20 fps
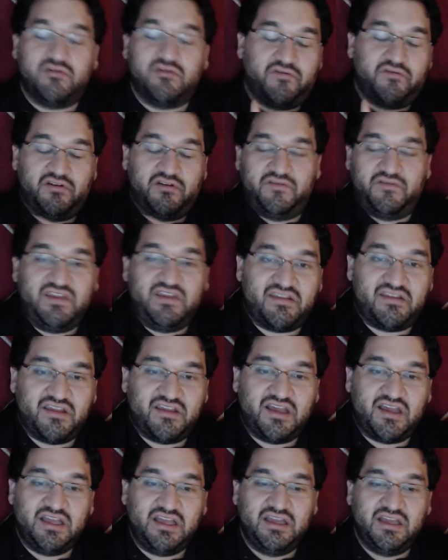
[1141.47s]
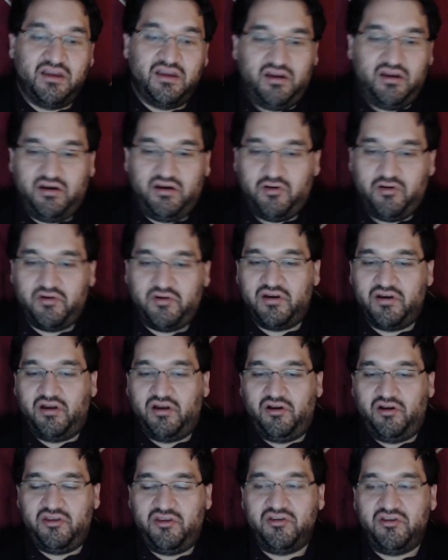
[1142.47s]
to do for your visa?
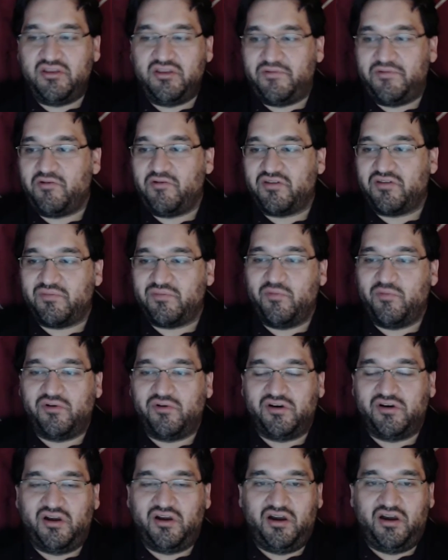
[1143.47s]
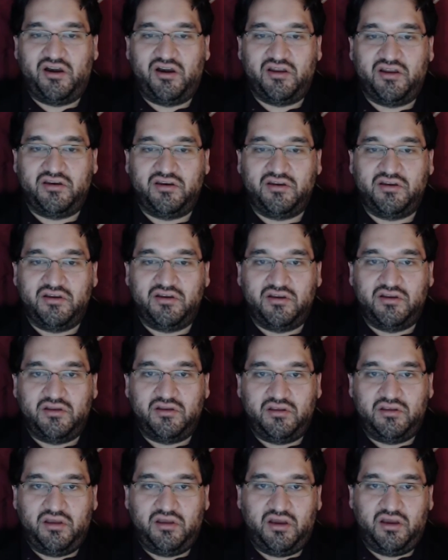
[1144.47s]
Or do you need to focus more on
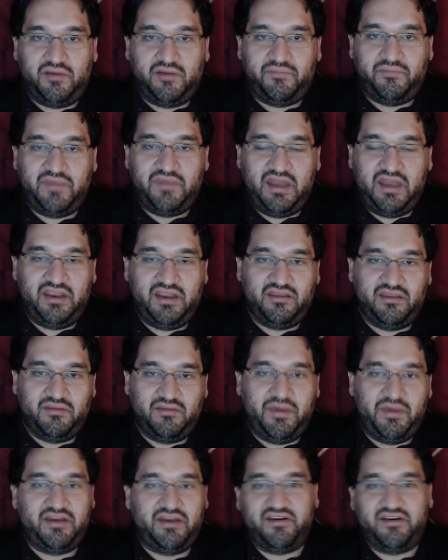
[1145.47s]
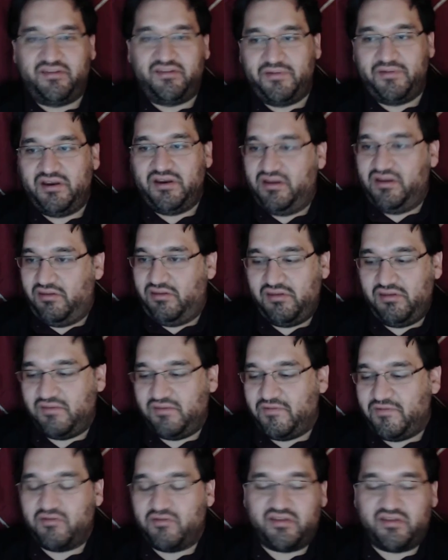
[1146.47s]
getting the better experience? You need
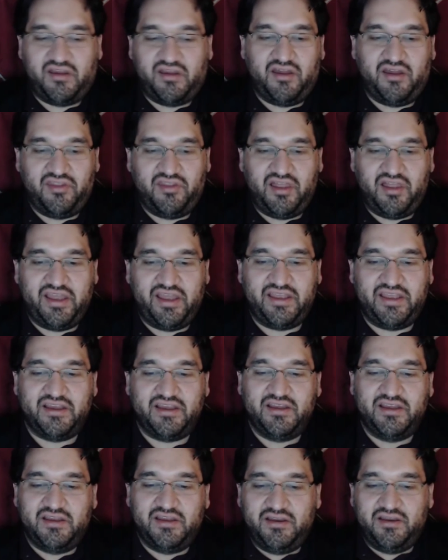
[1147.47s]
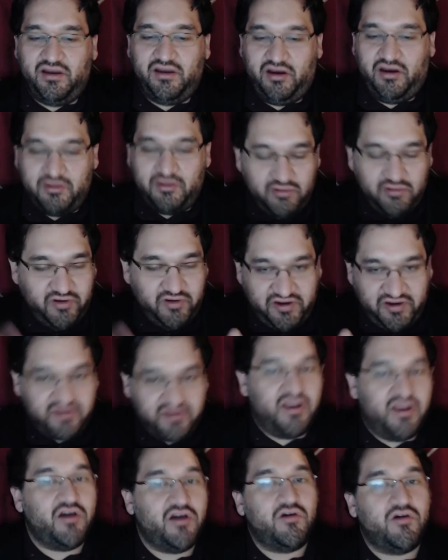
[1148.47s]
to focus on or do you
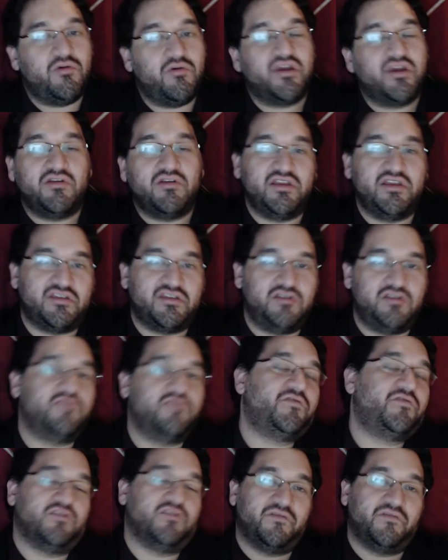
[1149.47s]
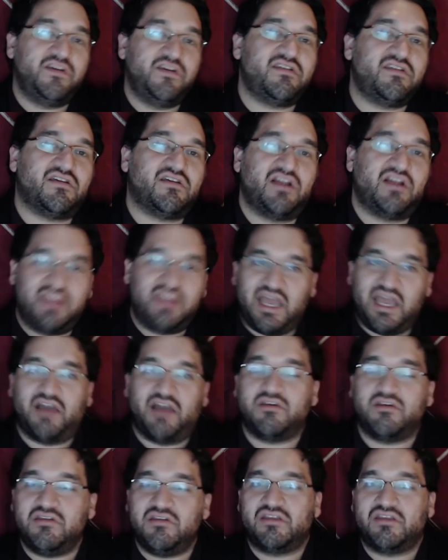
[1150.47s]
already know what you need to do for your visa?
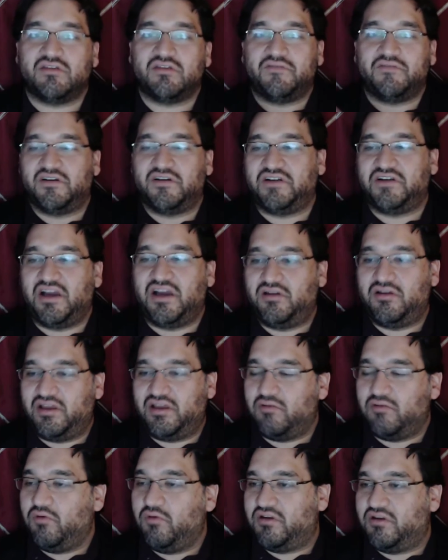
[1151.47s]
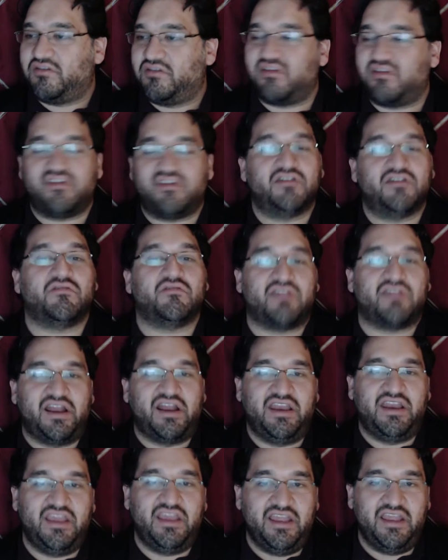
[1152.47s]
Now you need to figure out what are the skills
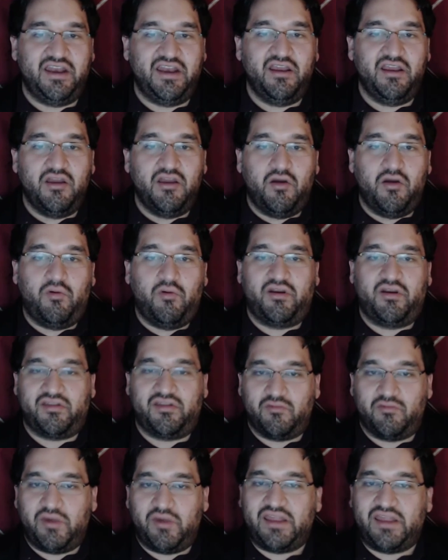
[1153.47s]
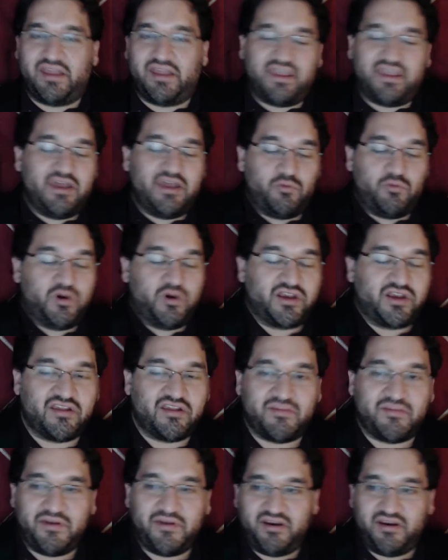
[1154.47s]
I need? What is the ways I can get work
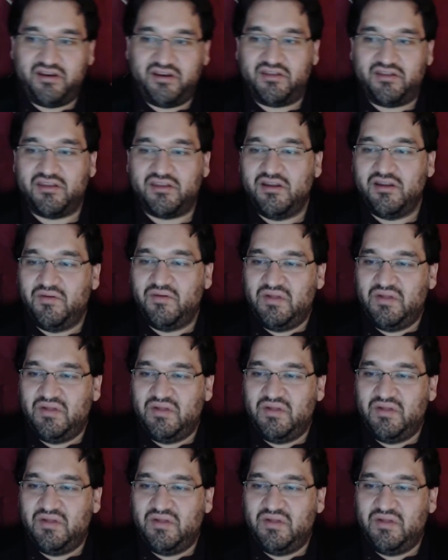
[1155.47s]
experience?